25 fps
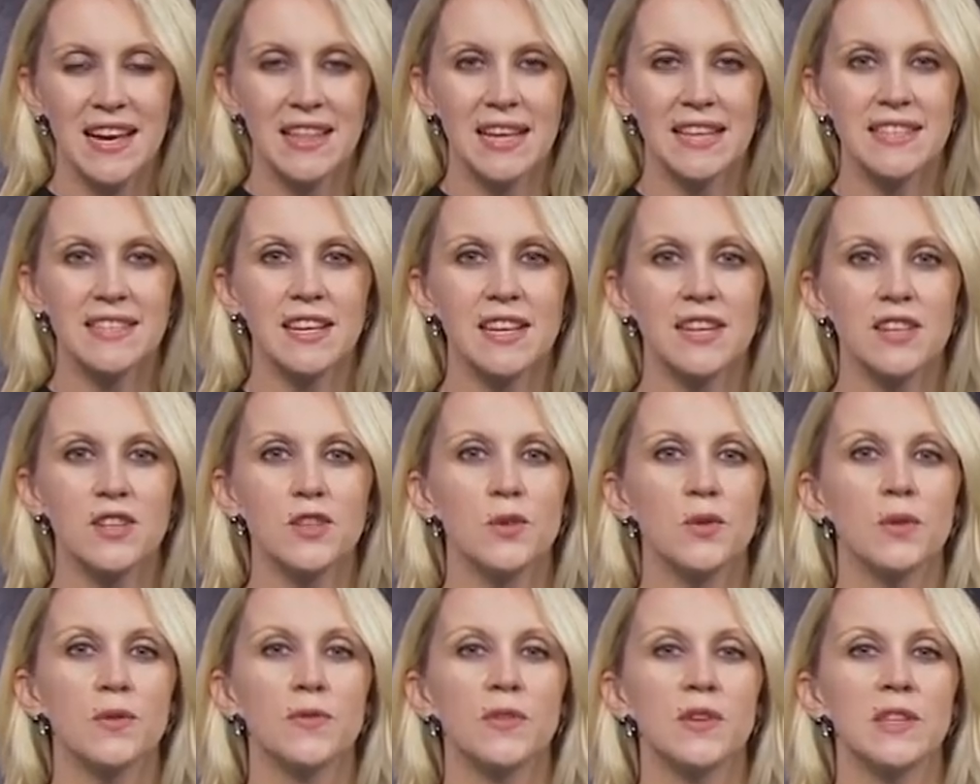That's going to
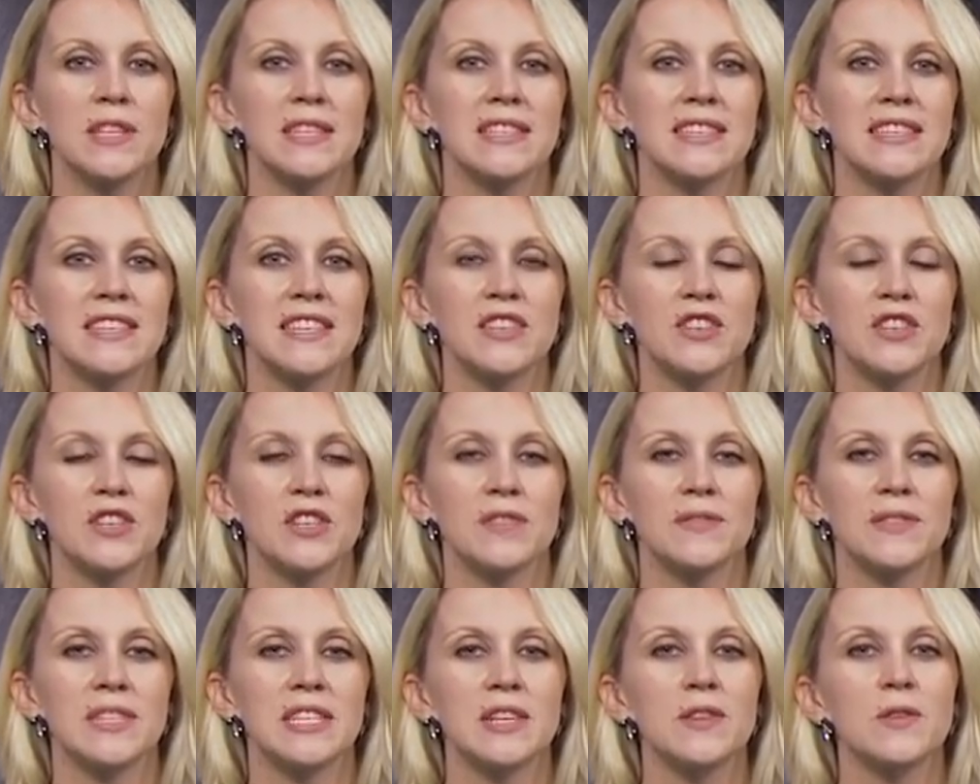do it for this
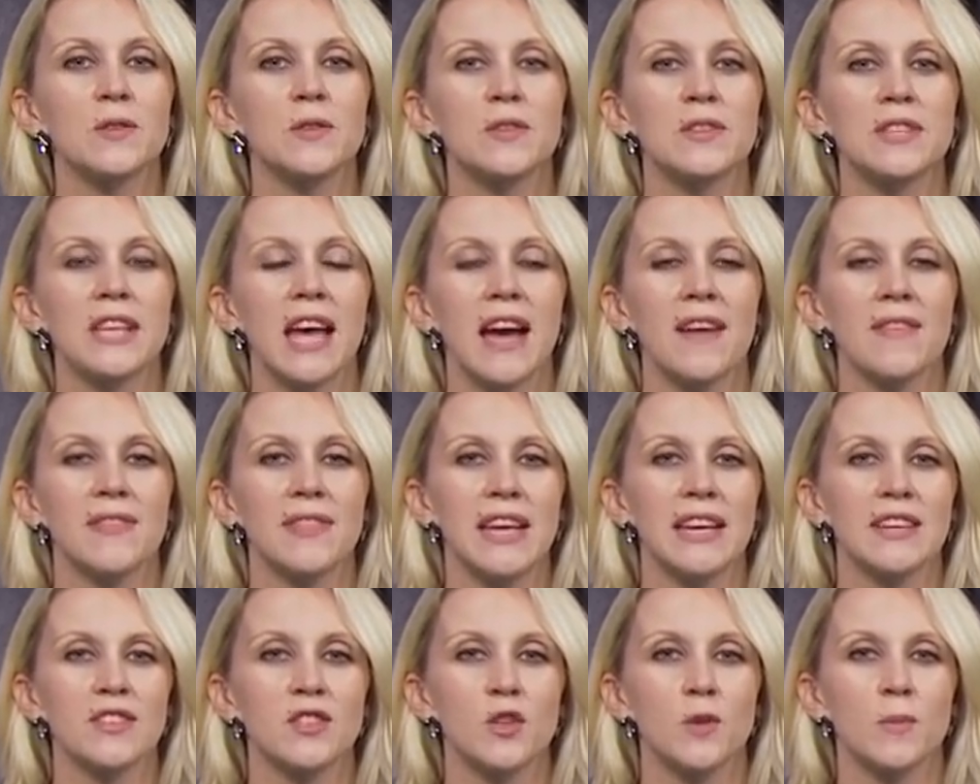edition of Steelers Live.
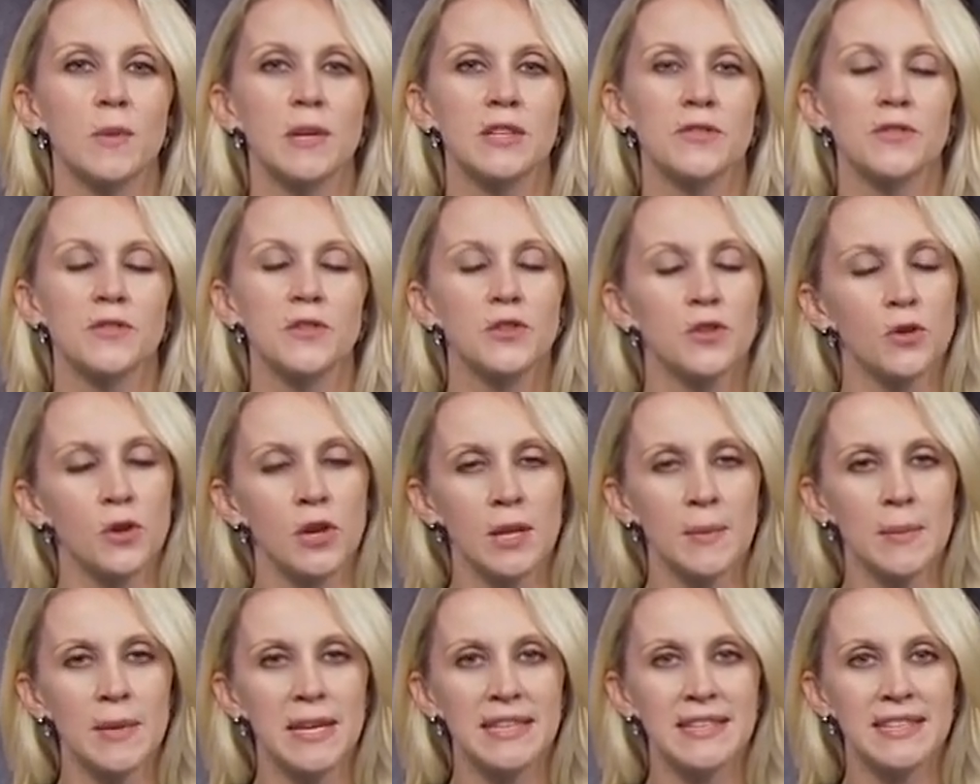Thanks so much for
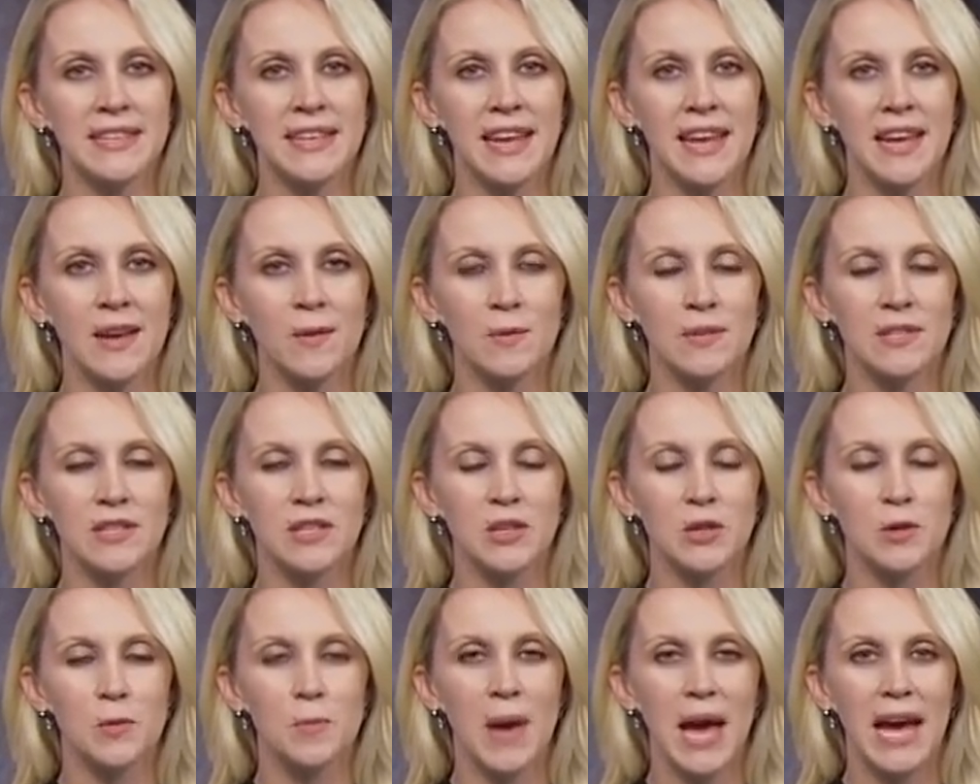joining me today. We'll
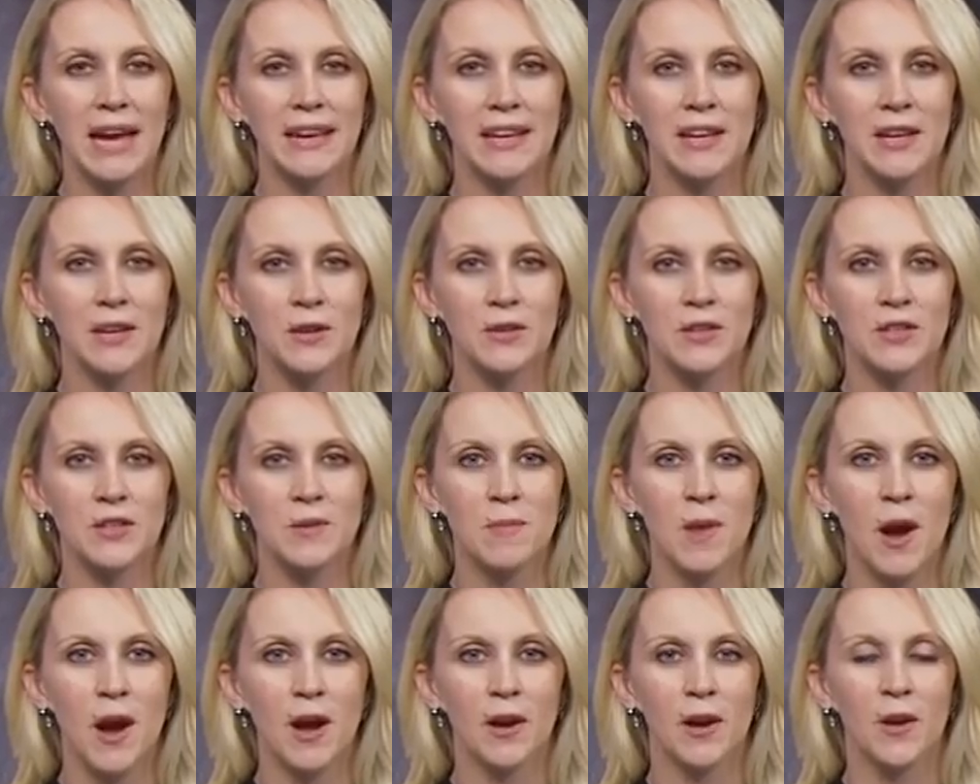see you back here
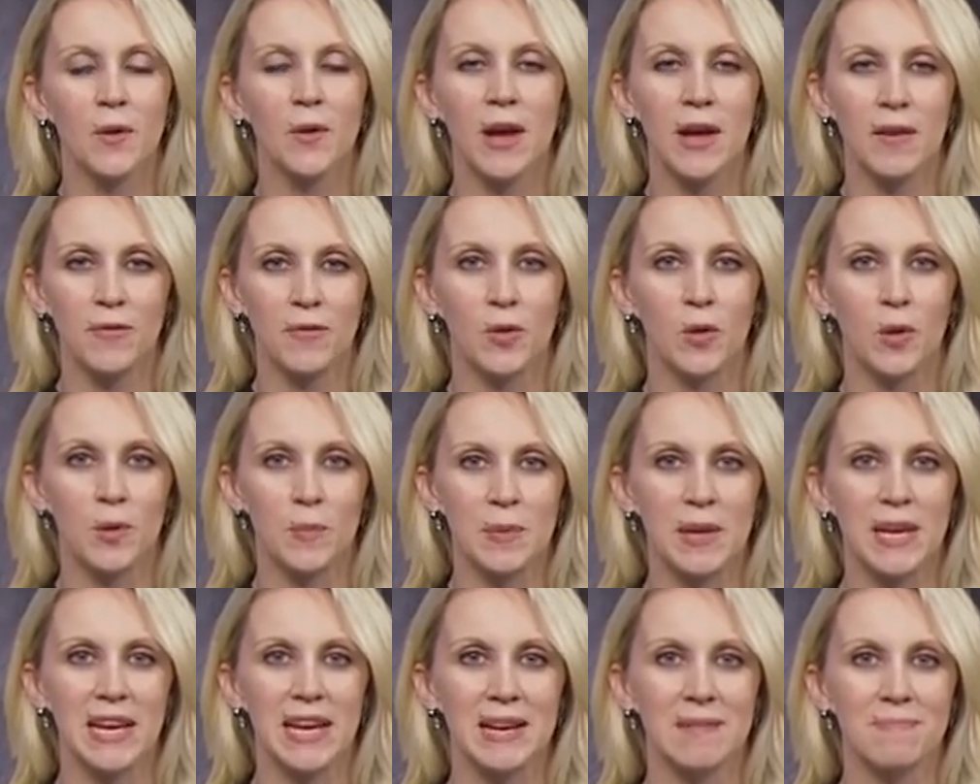tomorrow at 4
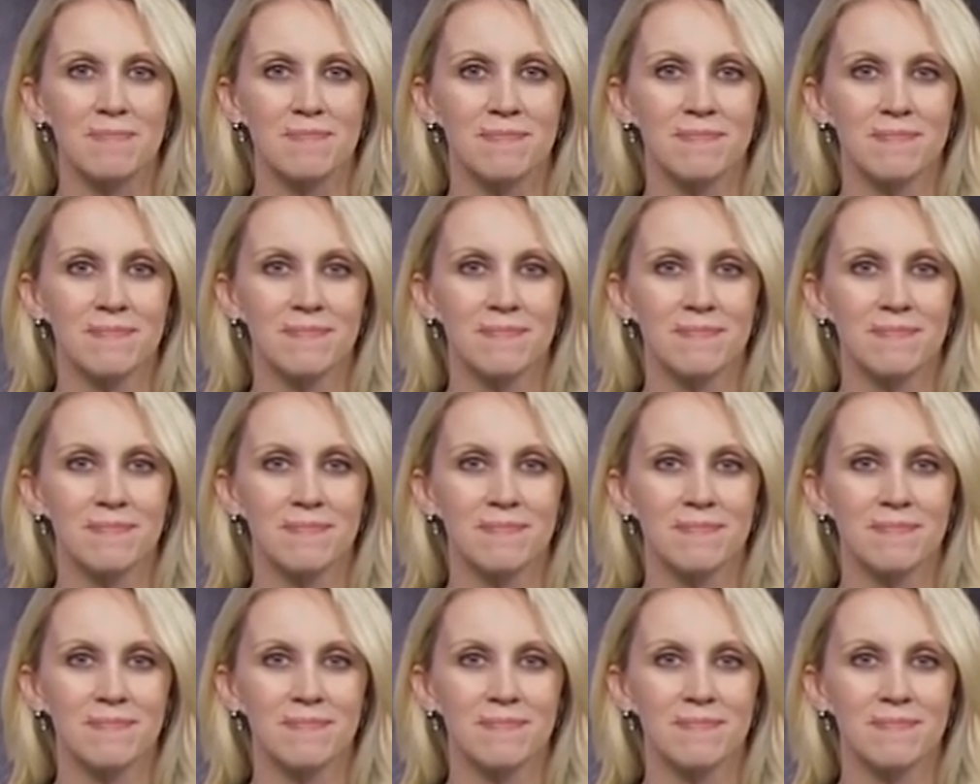p.m.